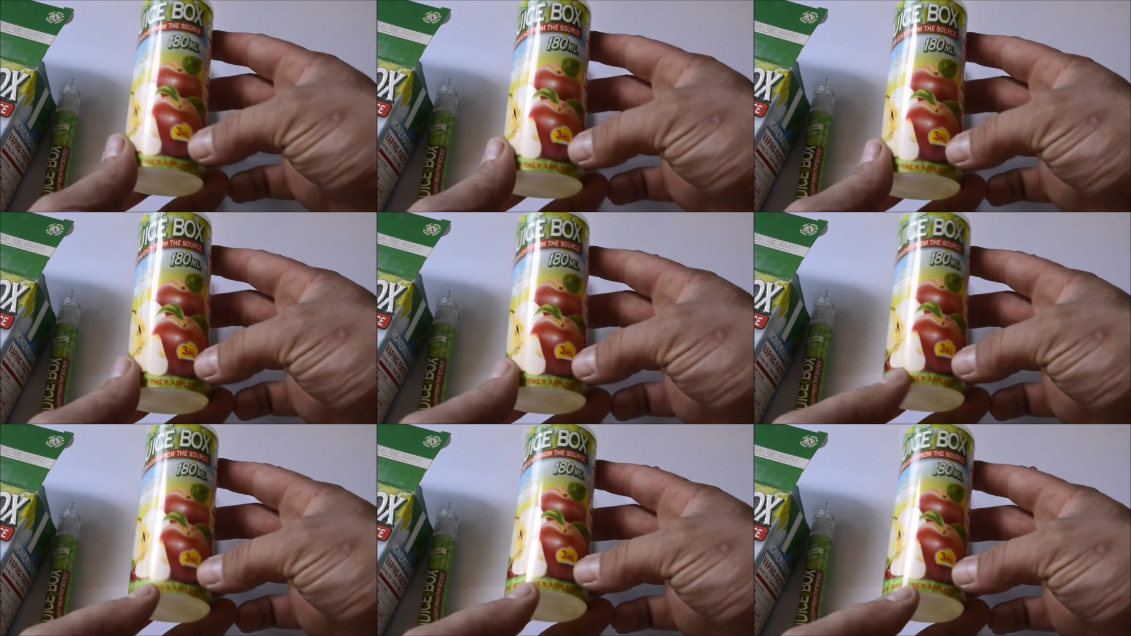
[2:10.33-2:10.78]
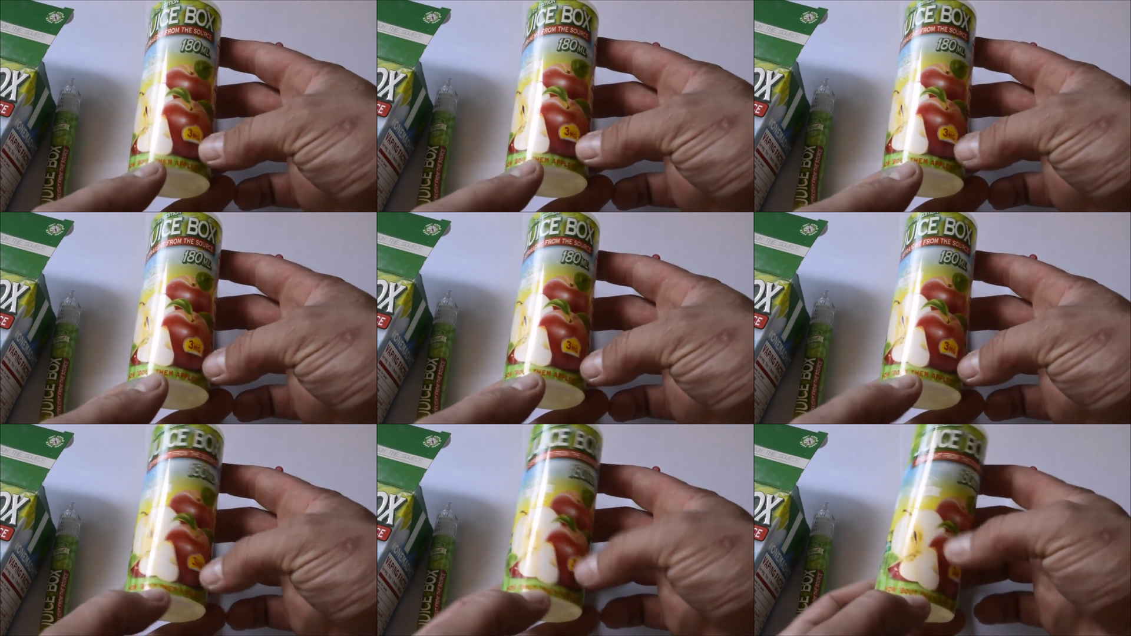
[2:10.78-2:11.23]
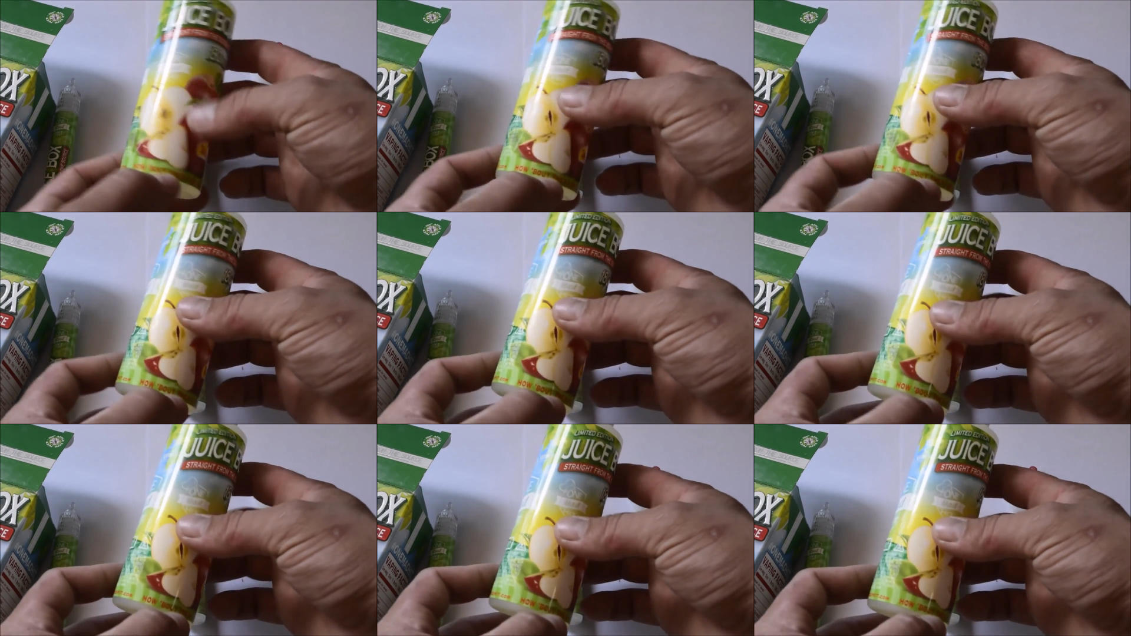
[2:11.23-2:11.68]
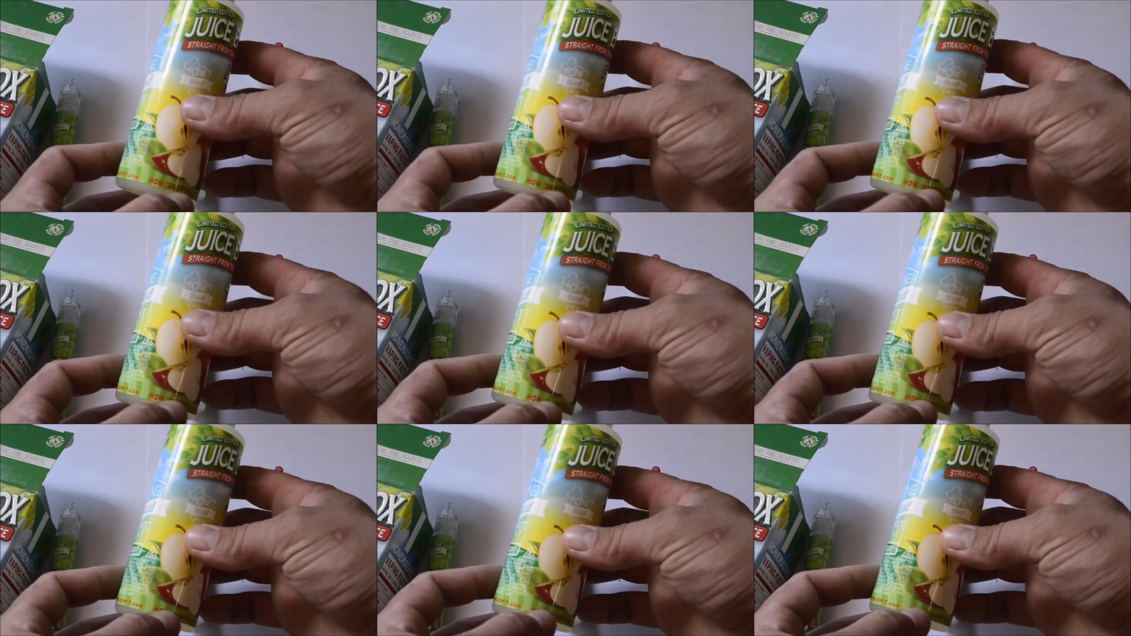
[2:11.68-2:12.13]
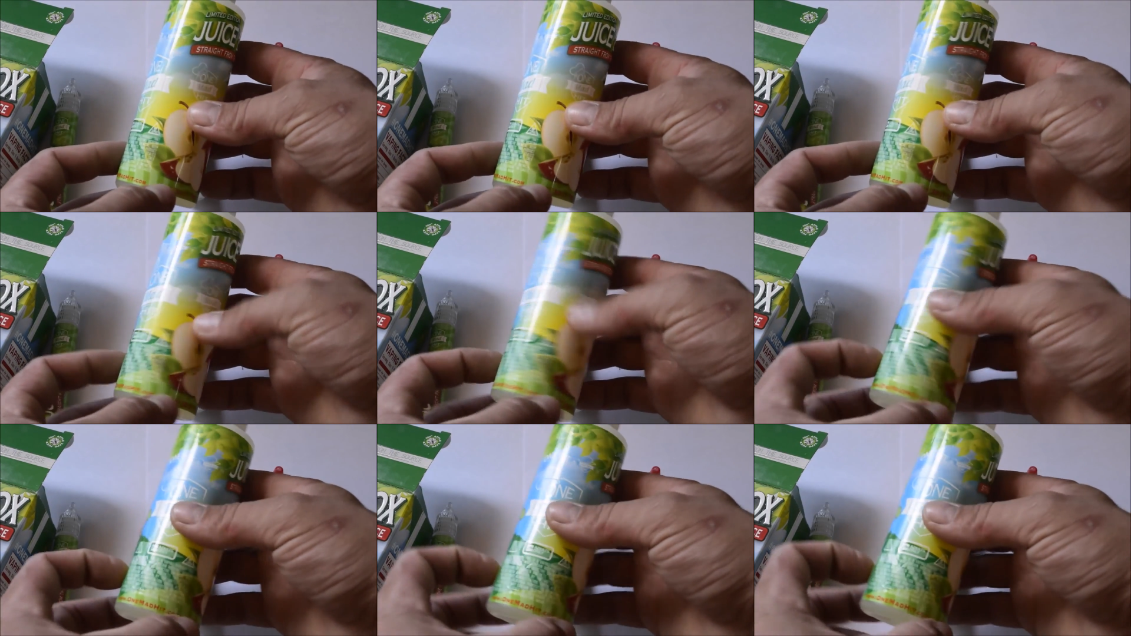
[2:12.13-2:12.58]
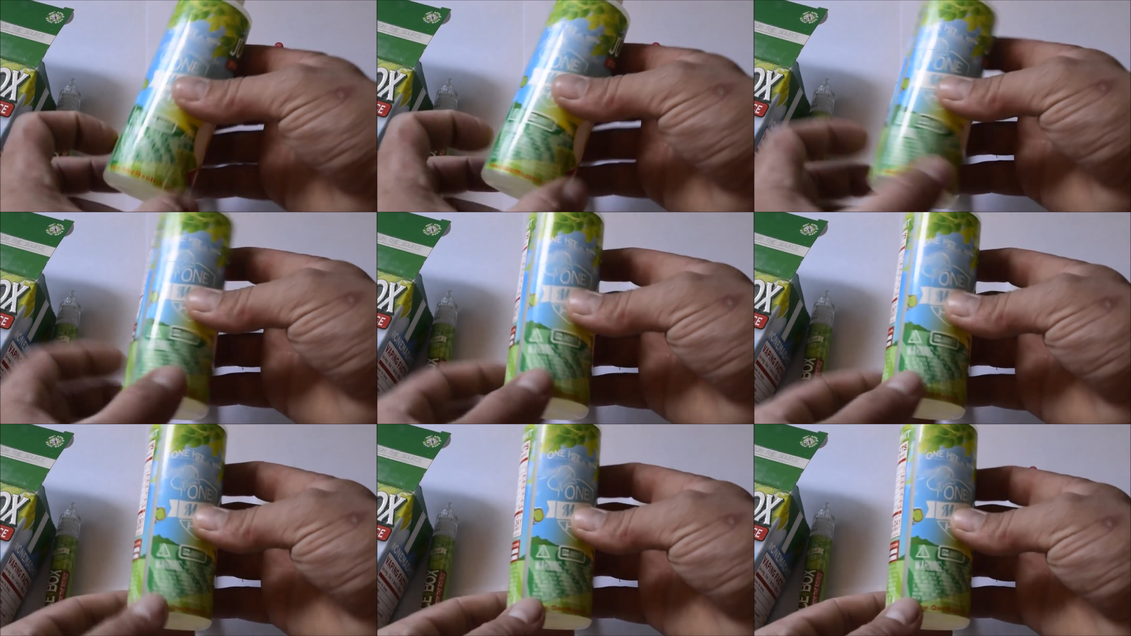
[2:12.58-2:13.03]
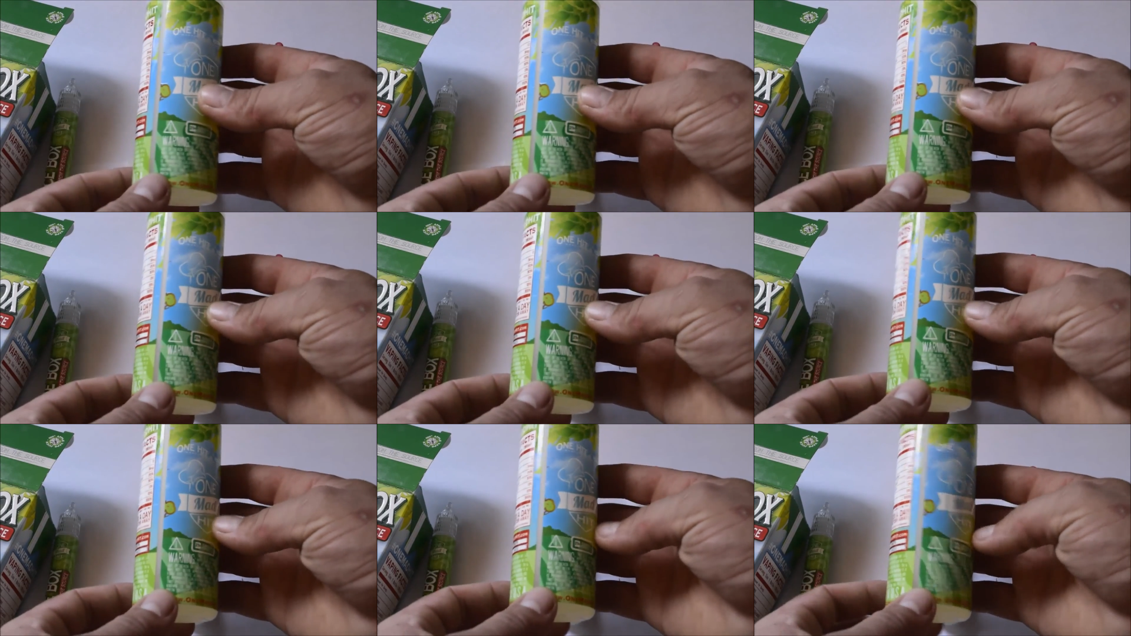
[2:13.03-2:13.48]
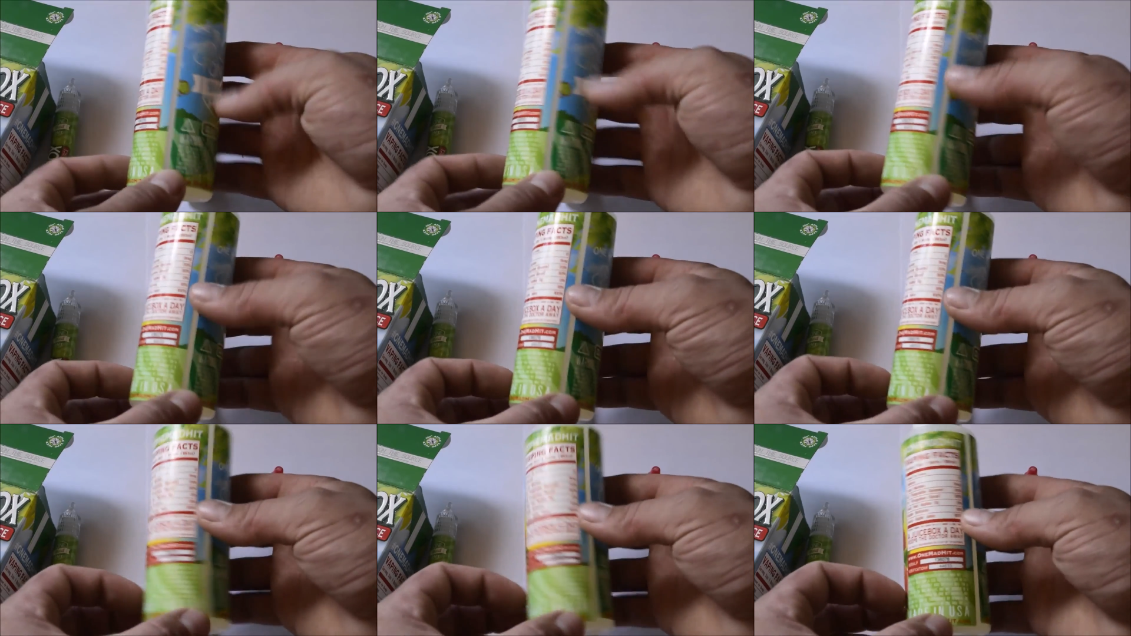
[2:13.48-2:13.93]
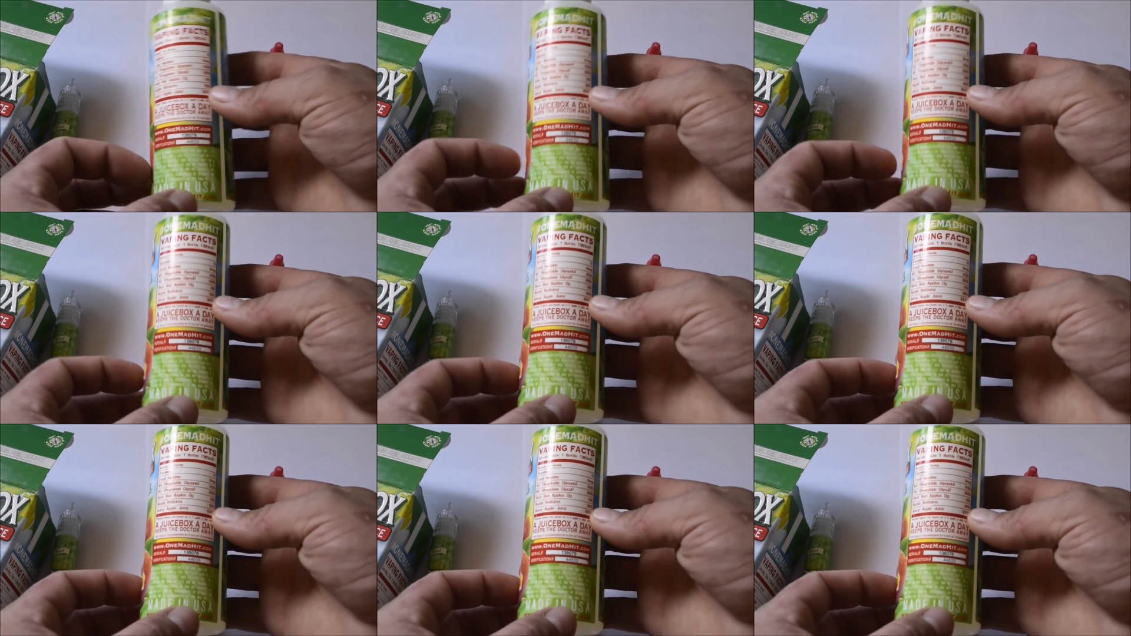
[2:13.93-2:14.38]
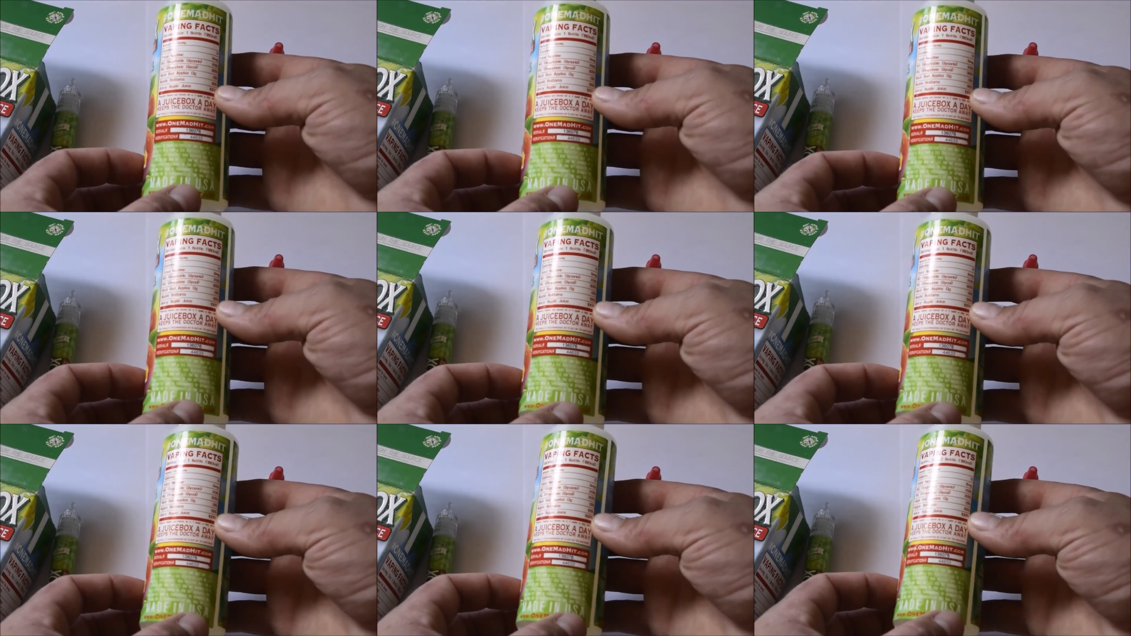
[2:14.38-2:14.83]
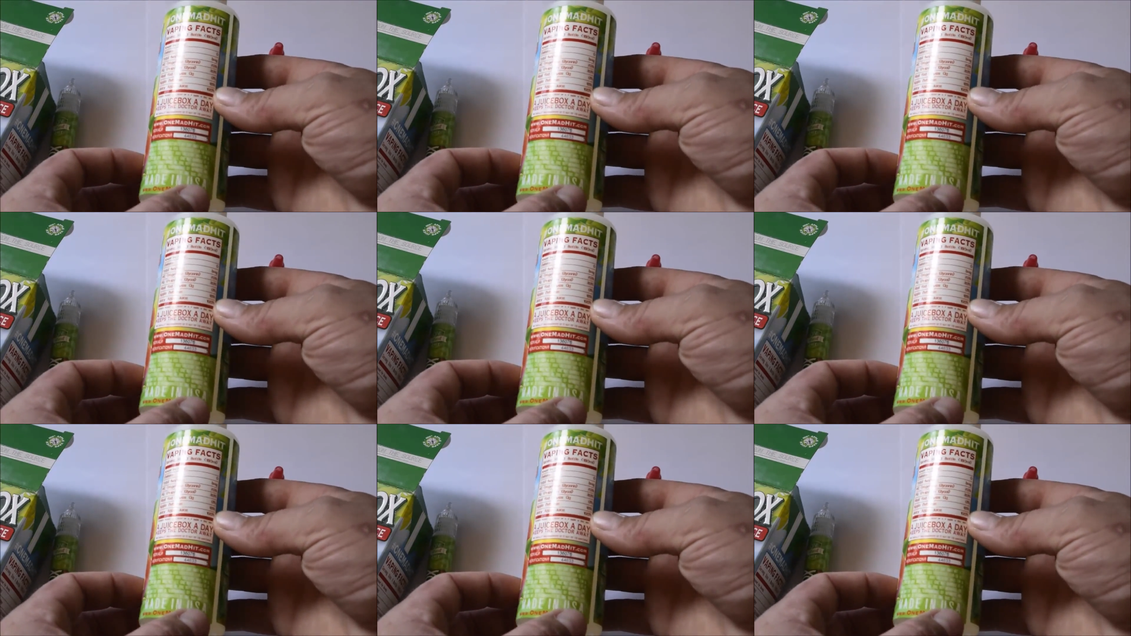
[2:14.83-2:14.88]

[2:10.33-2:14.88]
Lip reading: (no speaker visible)